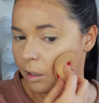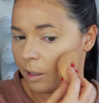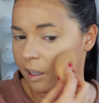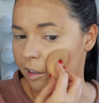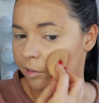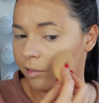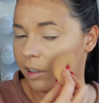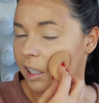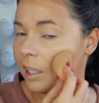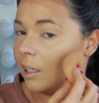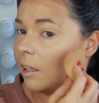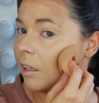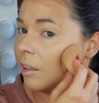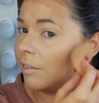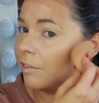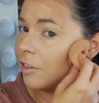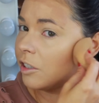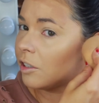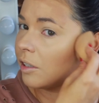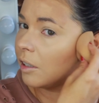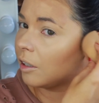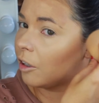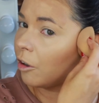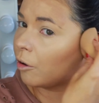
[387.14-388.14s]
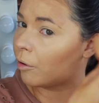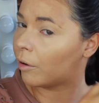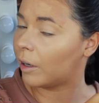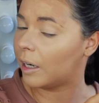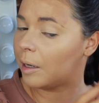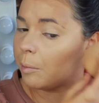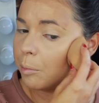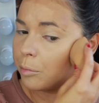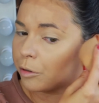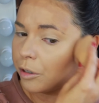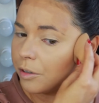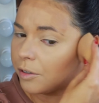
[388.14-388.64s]
I really love using
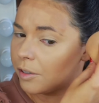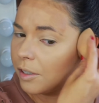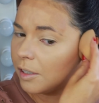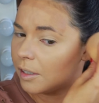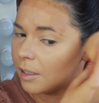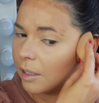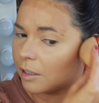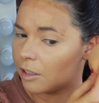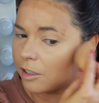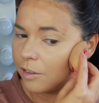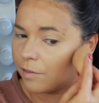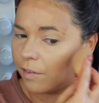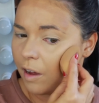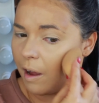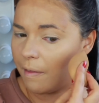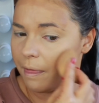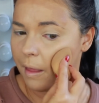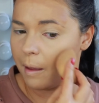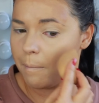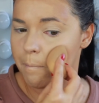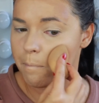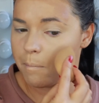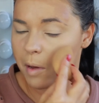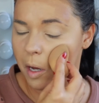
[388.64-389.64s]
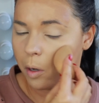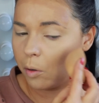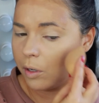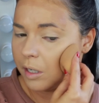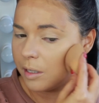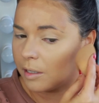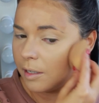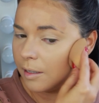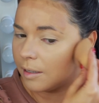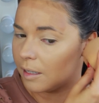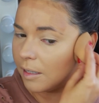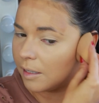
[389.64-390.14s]
cream bronzers. I just find they melt
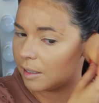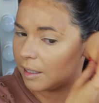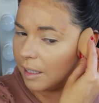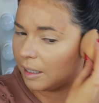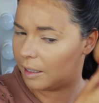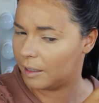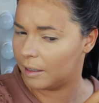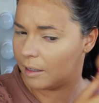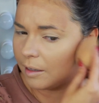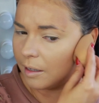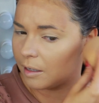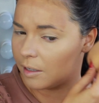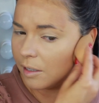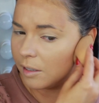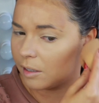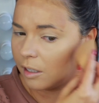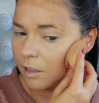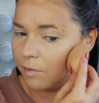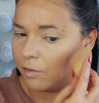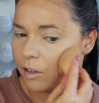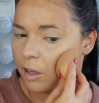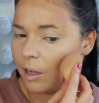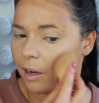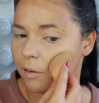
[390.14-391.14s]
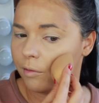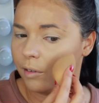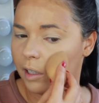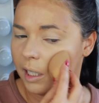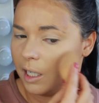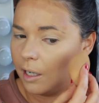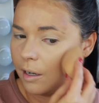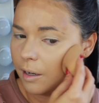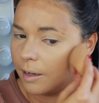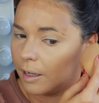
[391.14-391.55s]
into the skin and they just give you that really